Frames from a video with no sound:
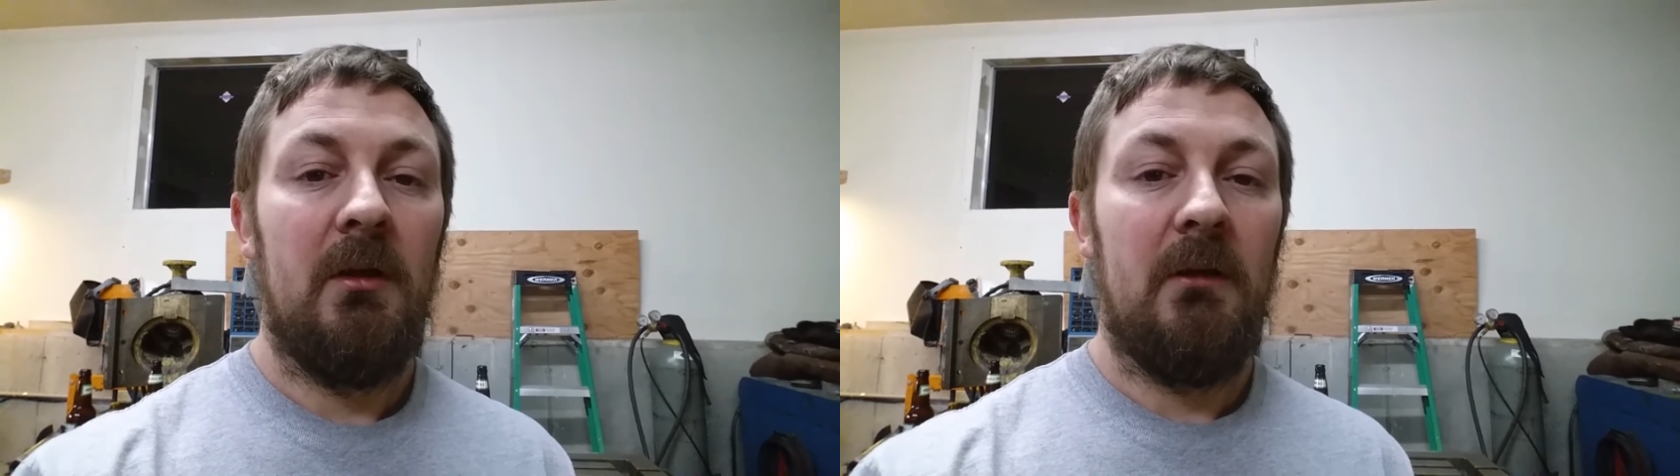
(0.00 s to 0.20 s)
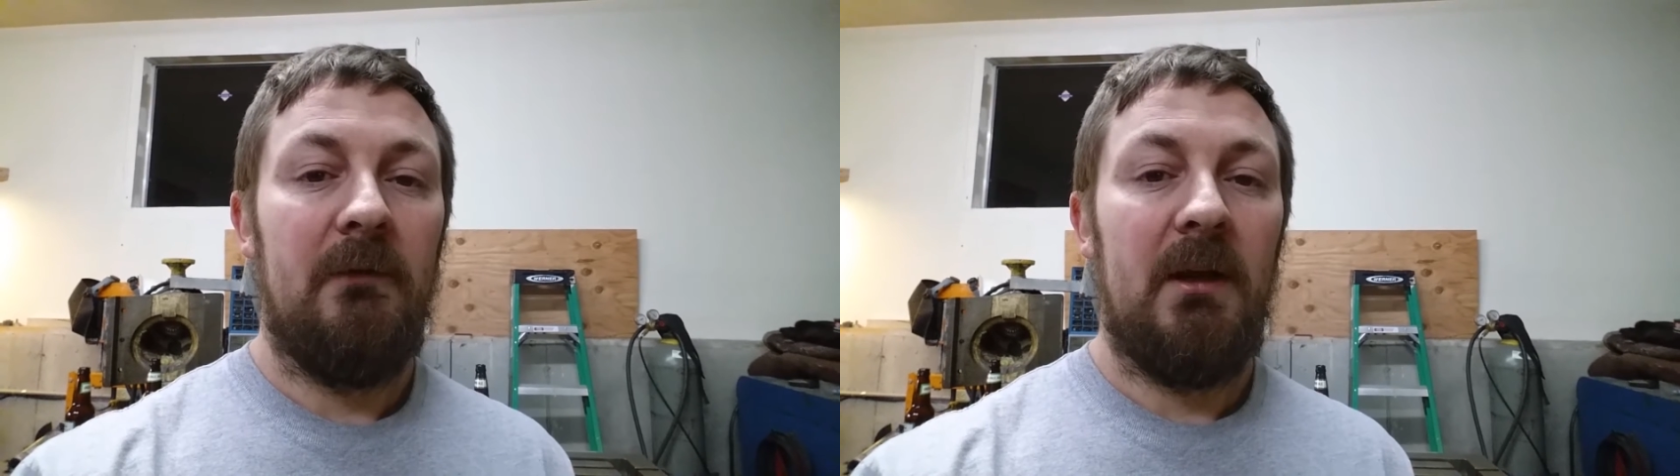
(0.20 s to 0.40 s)

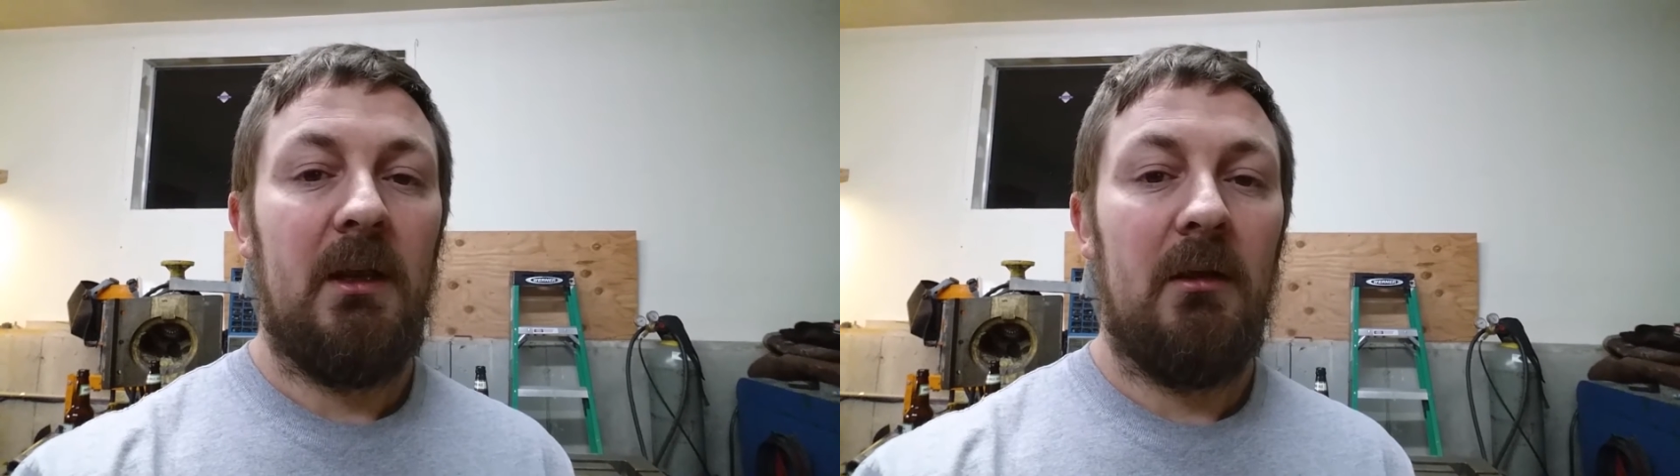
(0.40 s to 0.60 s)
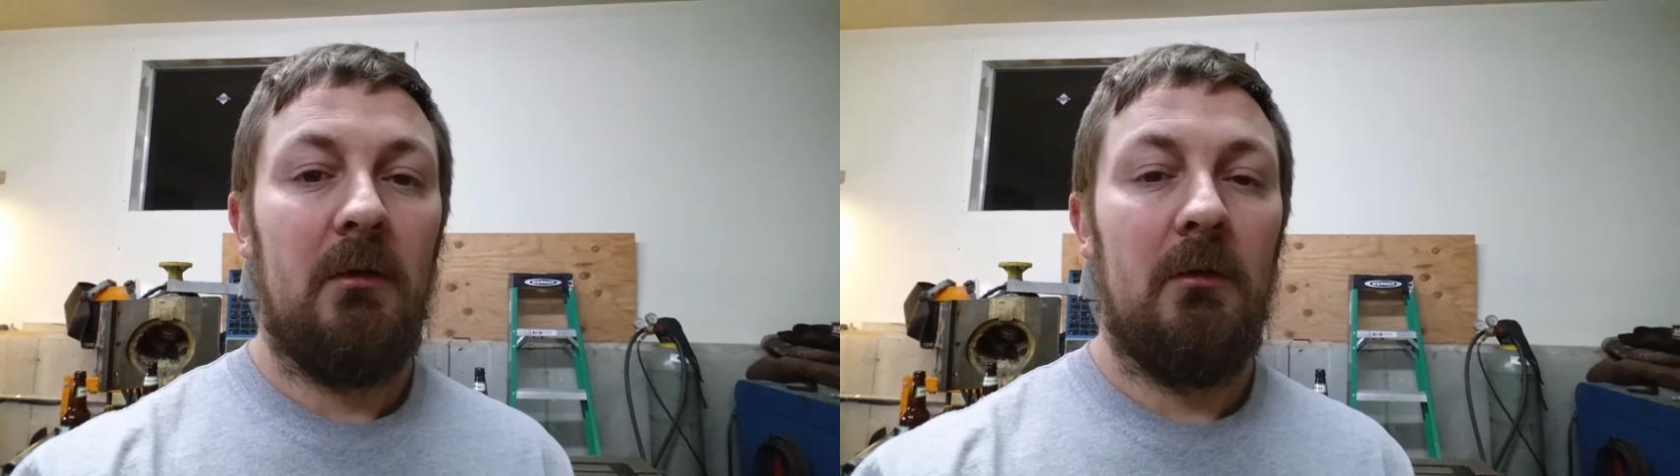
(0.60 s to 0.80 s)
a
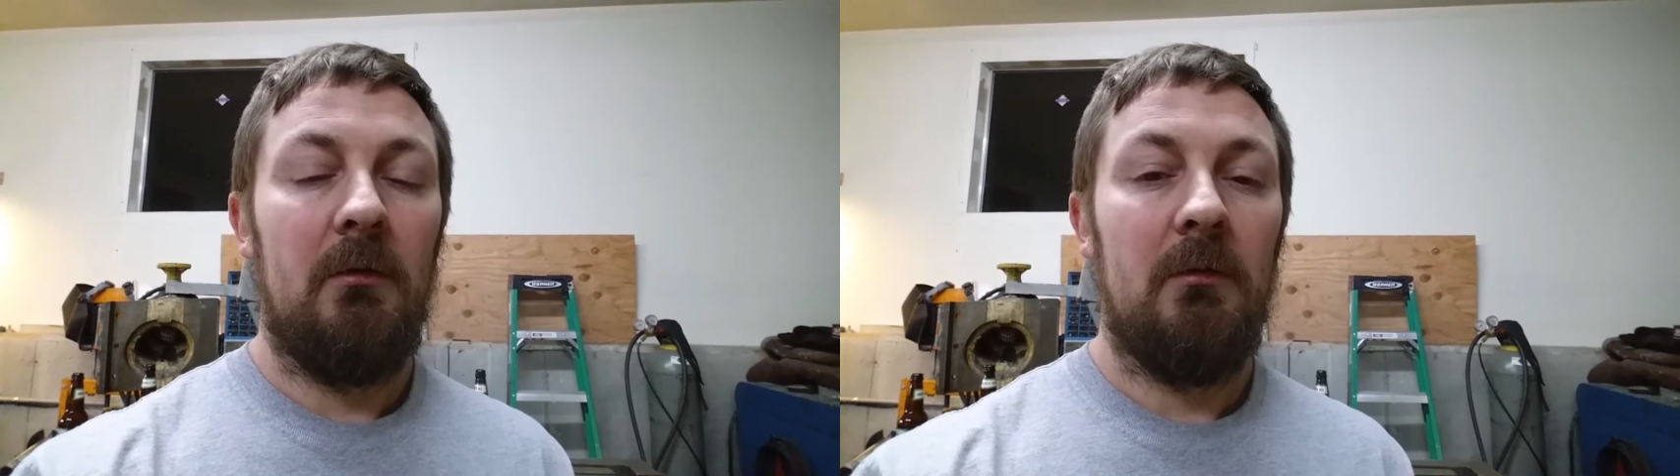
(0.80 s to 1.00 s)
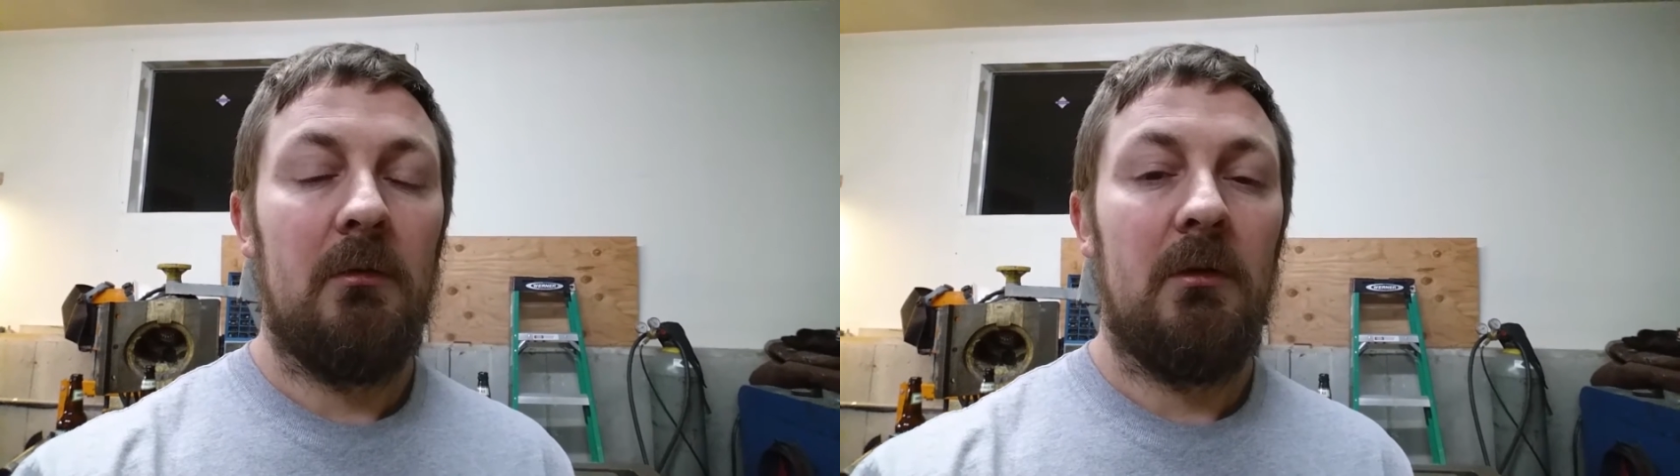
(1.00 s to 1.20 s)

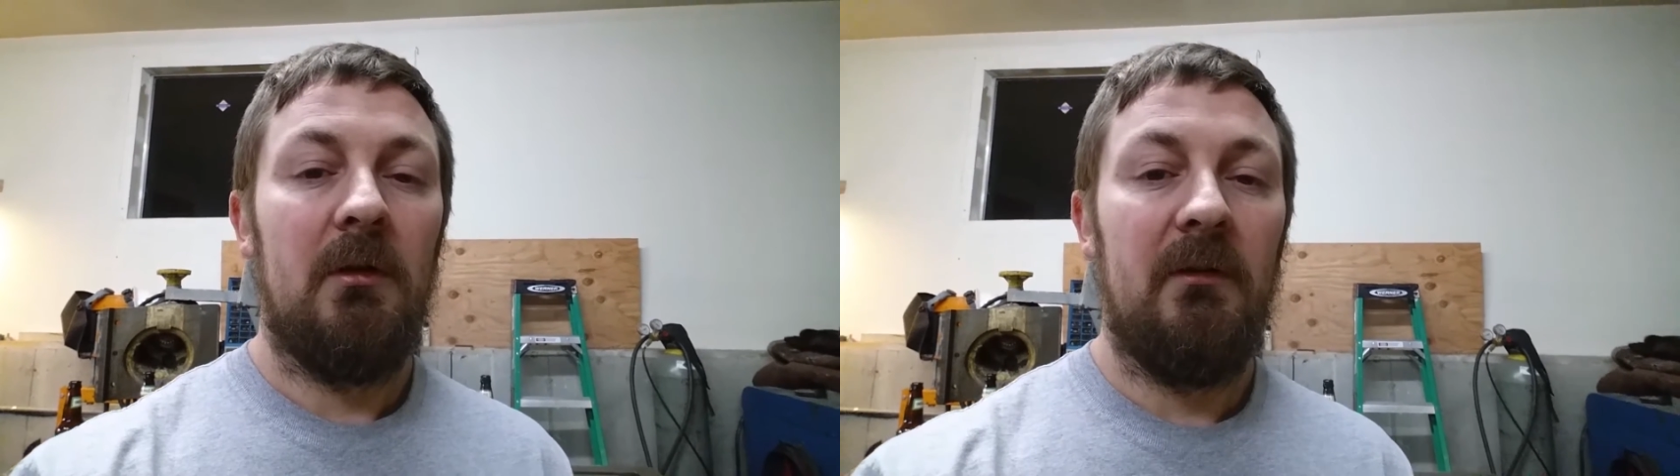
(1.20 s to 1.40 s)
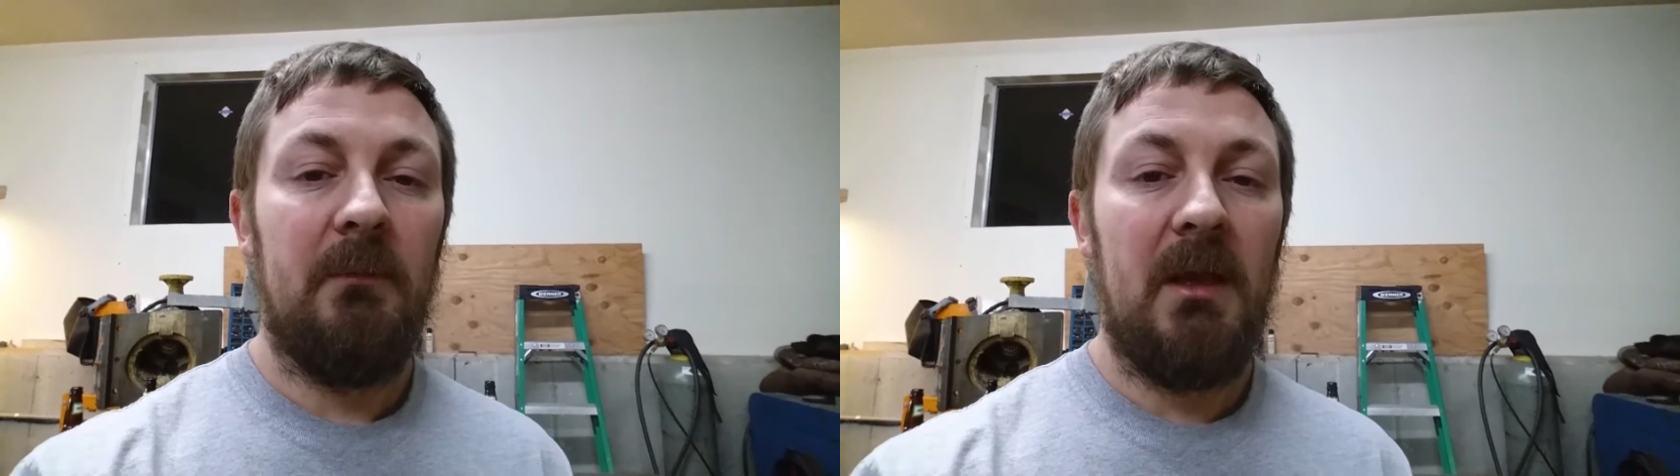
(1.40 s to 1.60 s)
video
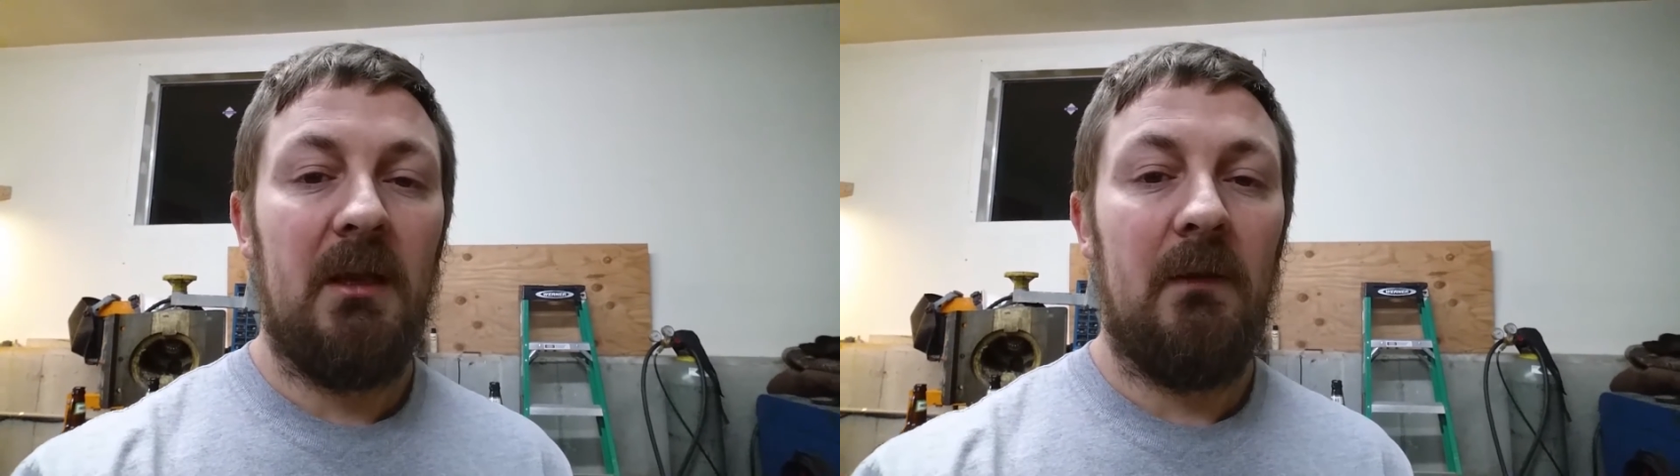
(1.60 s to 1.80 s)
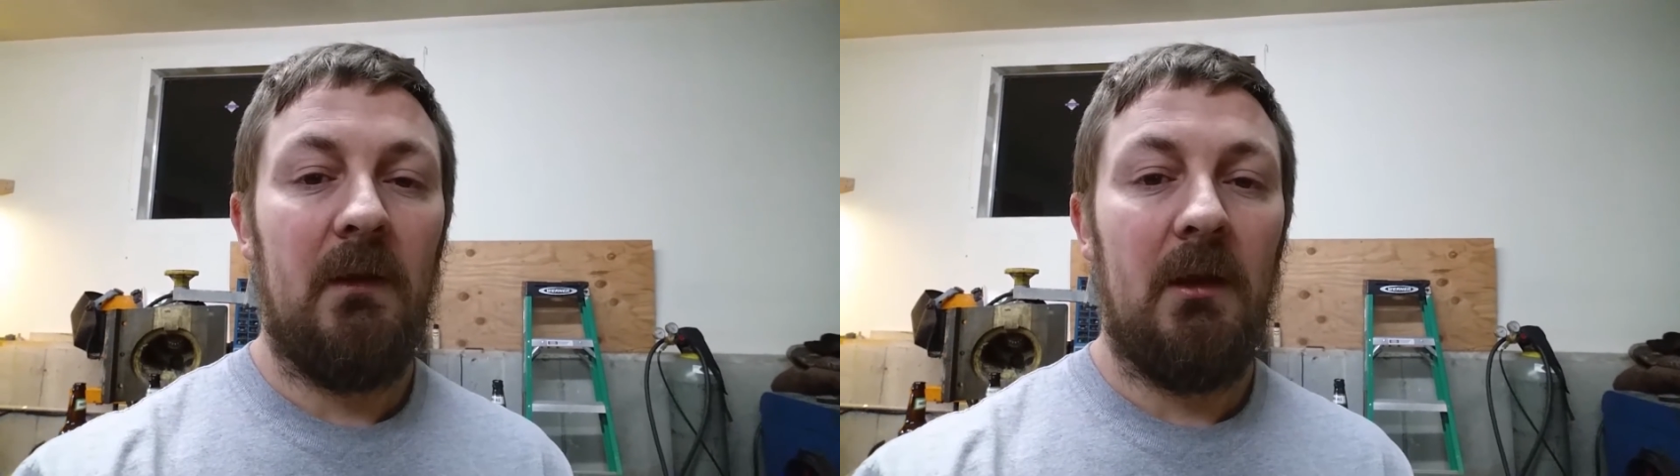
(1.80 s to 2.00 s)
of
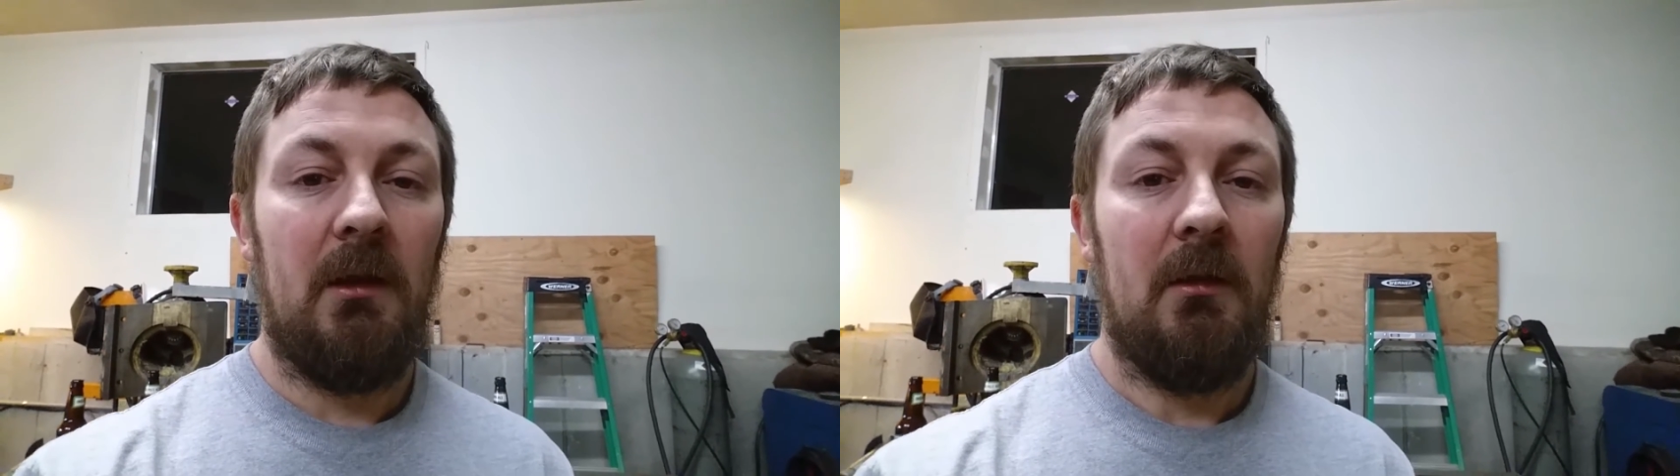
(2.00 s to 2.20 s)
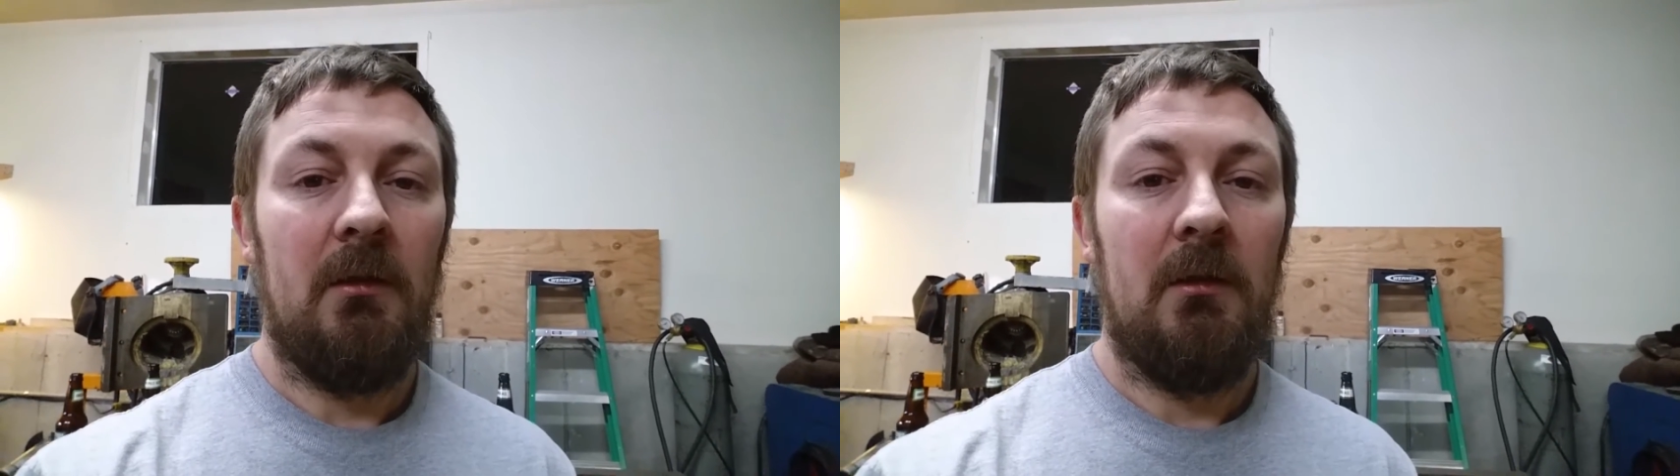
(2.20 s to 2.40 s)
making the